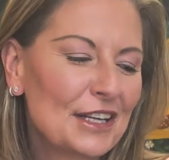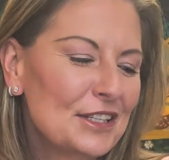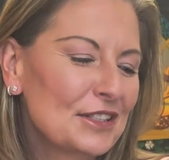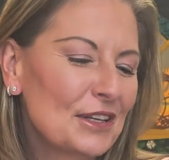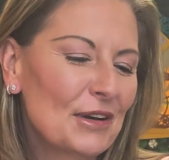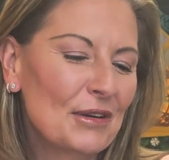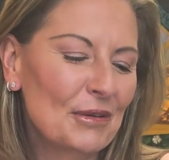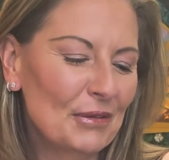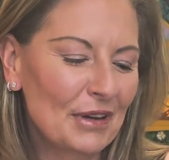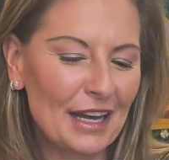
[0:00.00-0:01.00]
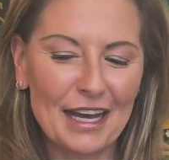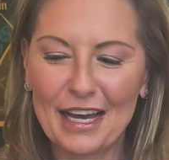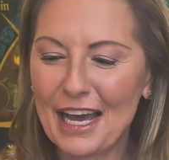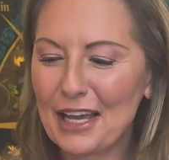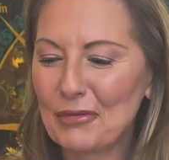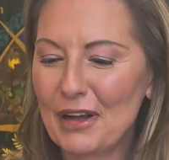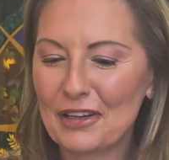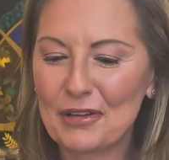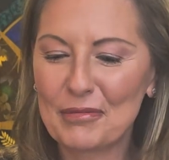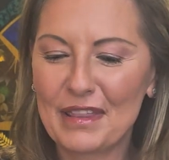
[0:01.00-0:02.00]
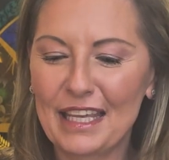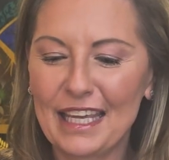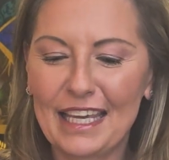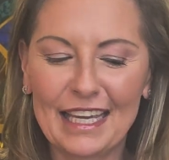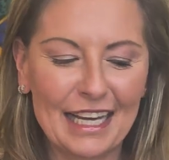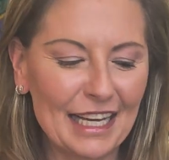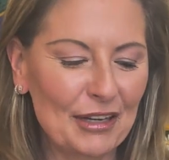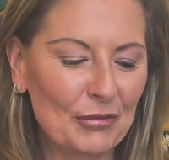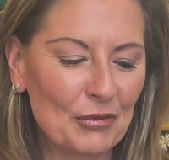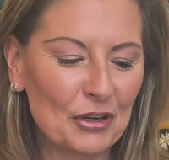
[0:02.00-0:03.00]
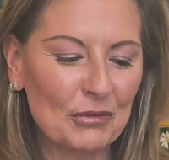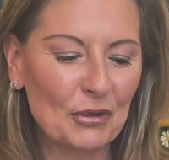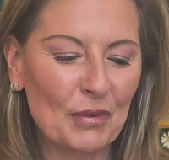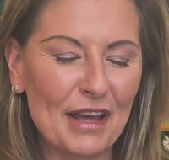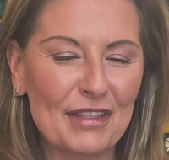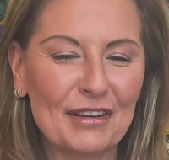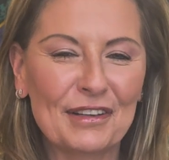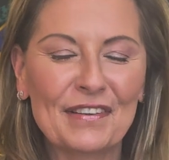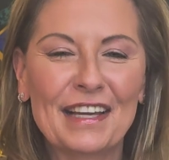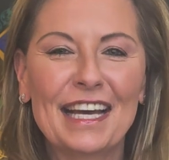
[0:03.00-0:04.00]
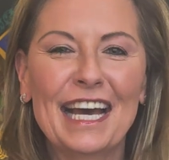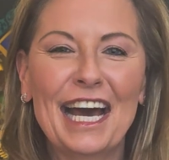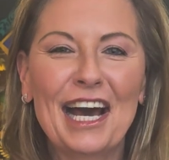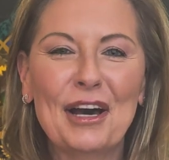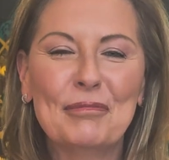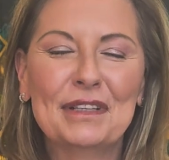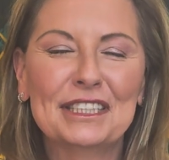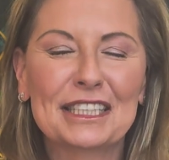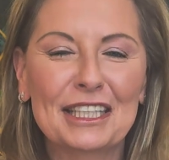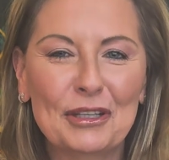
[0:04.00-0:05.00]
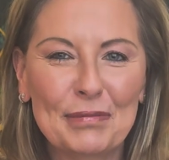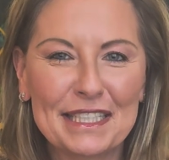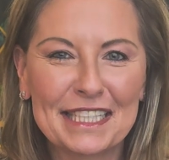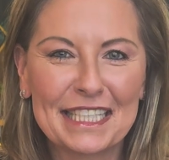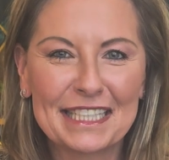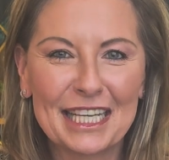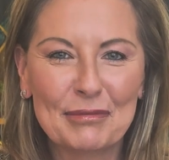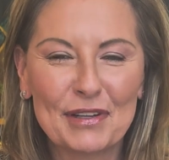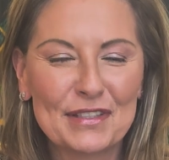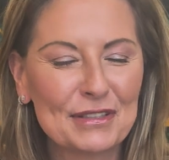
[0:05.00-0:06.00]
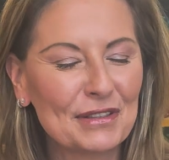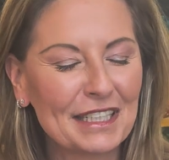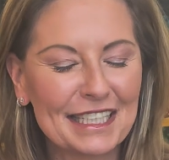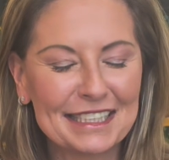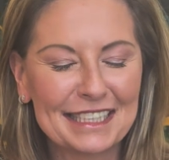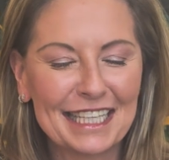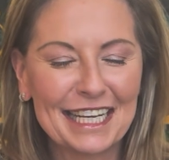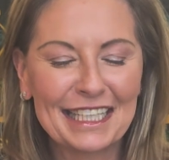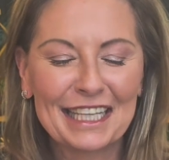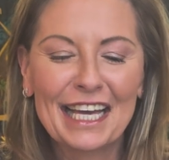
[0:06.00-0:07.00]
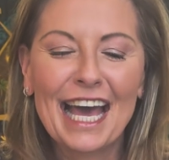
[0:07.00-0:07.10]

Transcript: So I welcome the warmer weather, but just little bits at a time, Arizona, because it's hot.